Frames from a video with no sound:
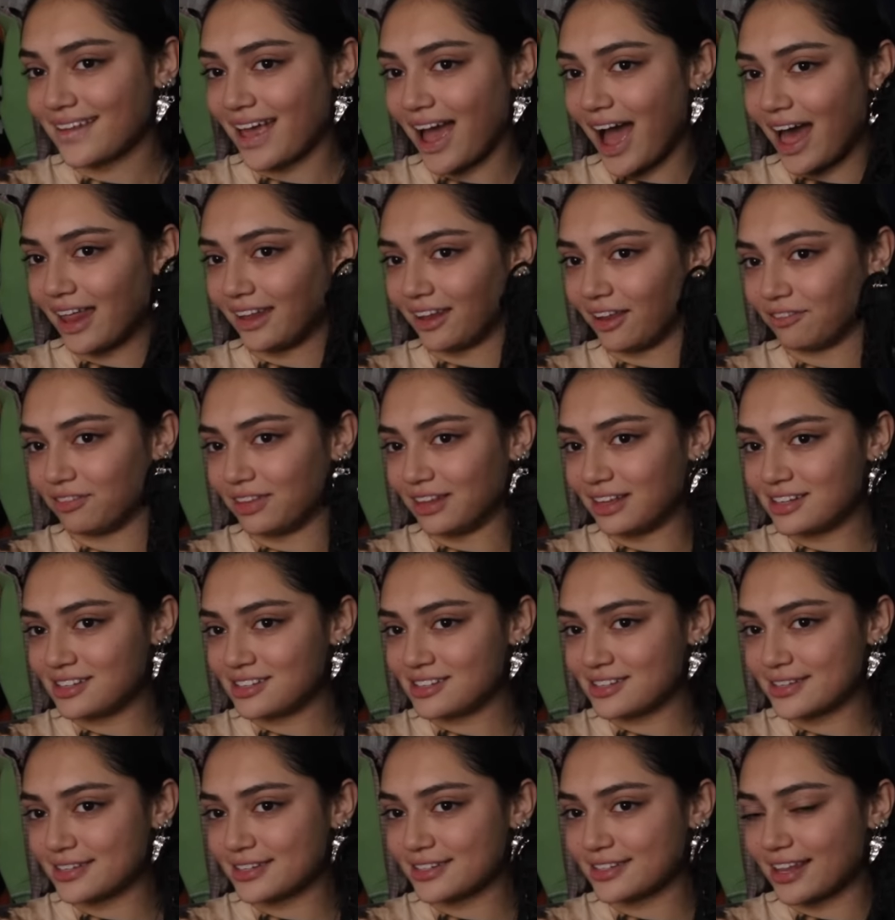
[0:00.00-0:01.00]
I love
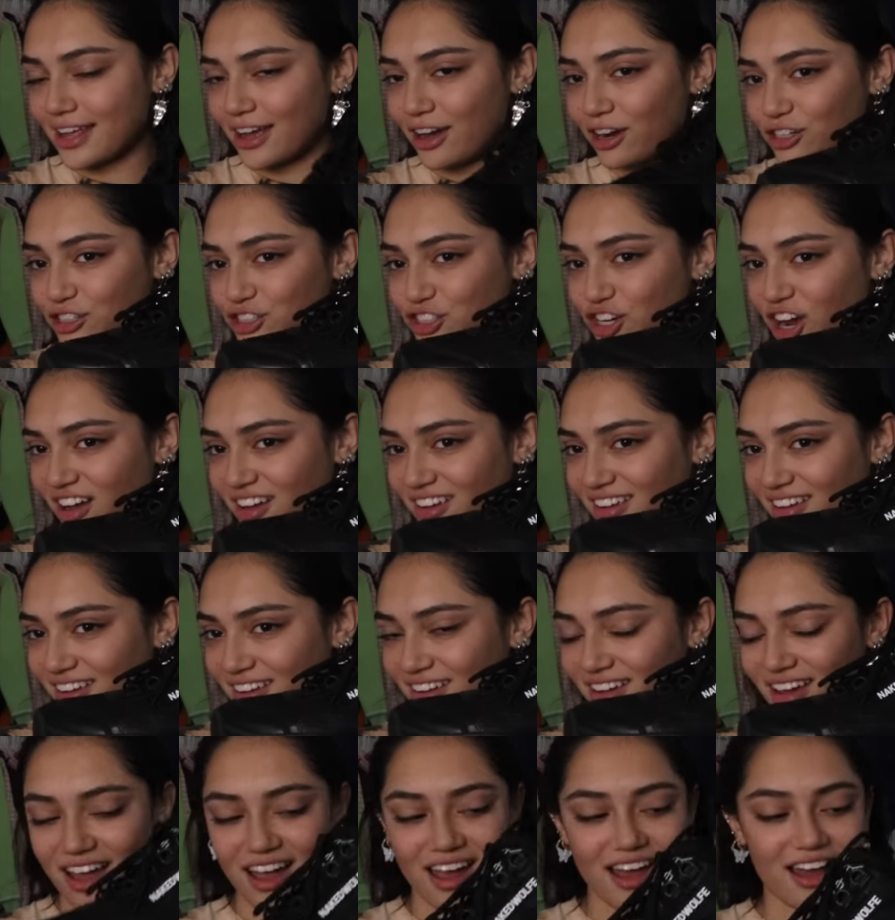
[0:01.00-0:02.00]
these. They are
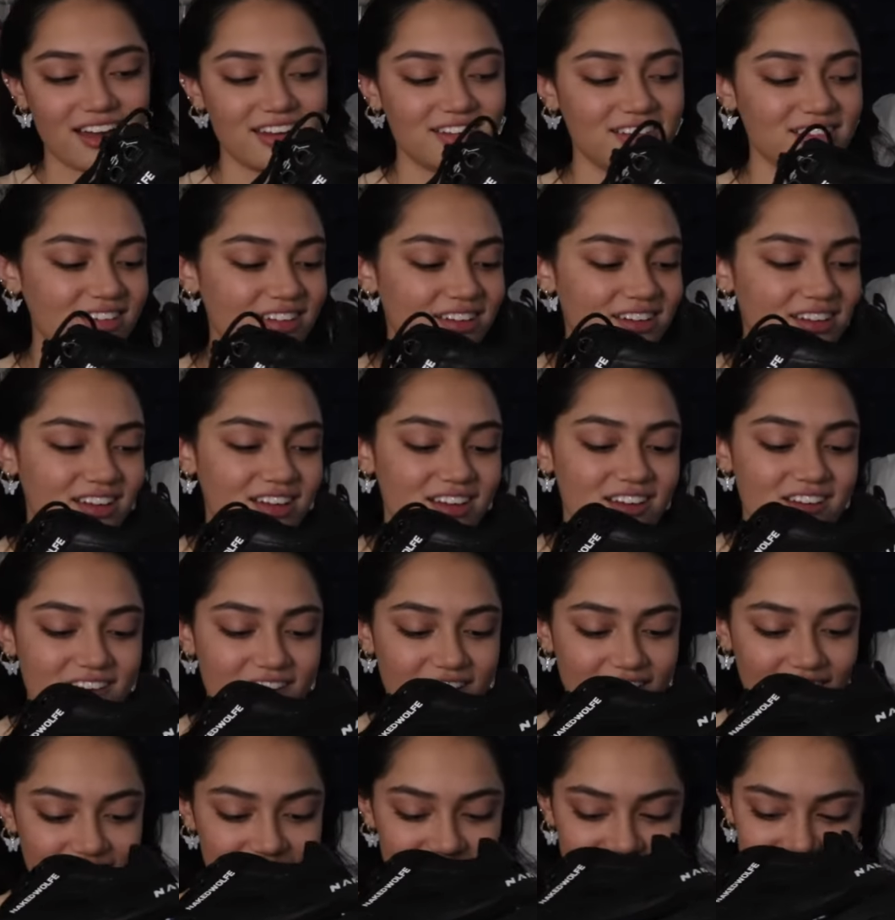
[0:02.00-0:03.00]
chunky and
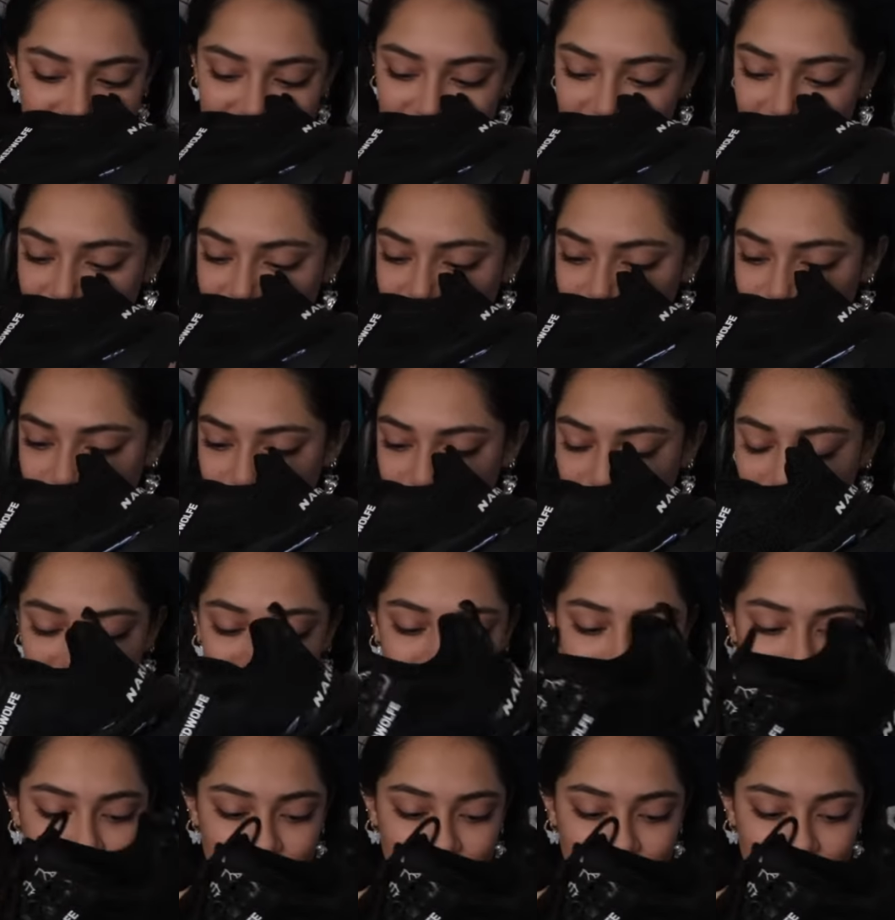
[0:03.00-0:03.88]
very cool.